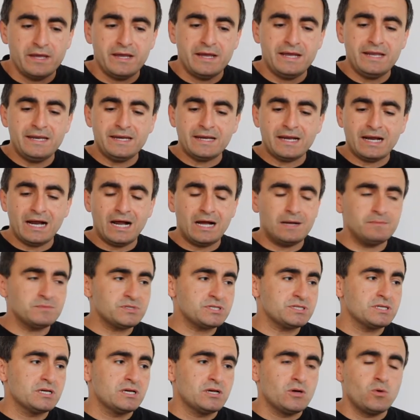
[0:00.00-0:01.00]
It
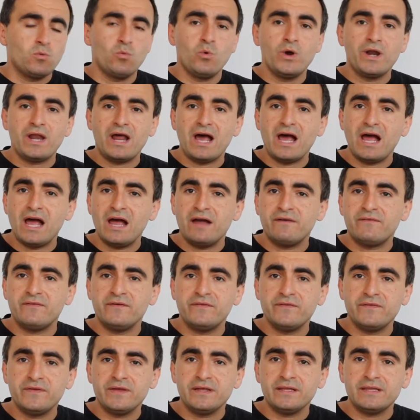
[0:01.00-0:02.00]
comes with
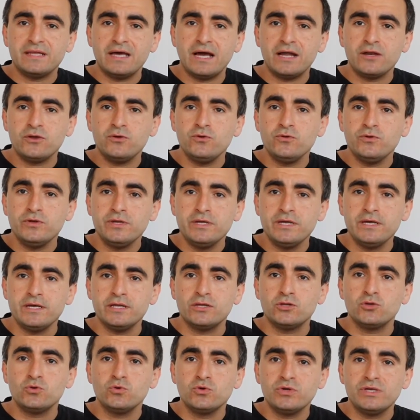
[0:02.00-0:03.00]
everything that you
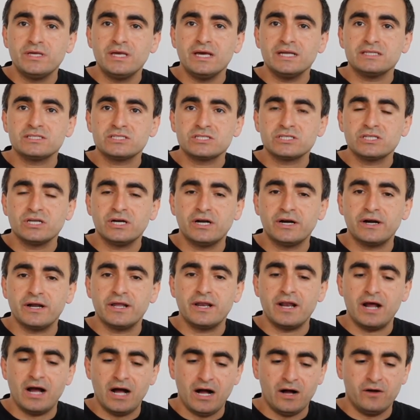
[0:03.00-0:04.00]
need to get
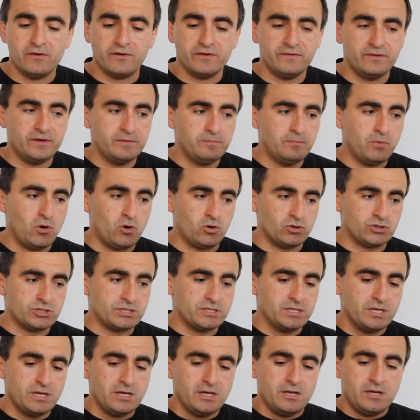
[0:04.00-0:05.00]
started out of the
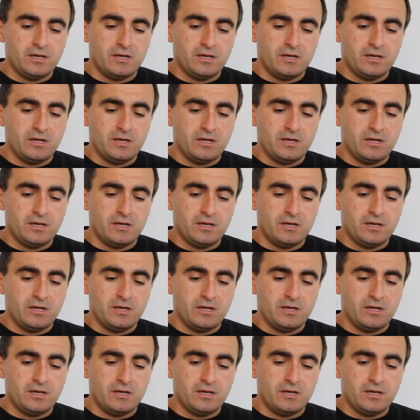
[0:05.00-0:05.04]
box.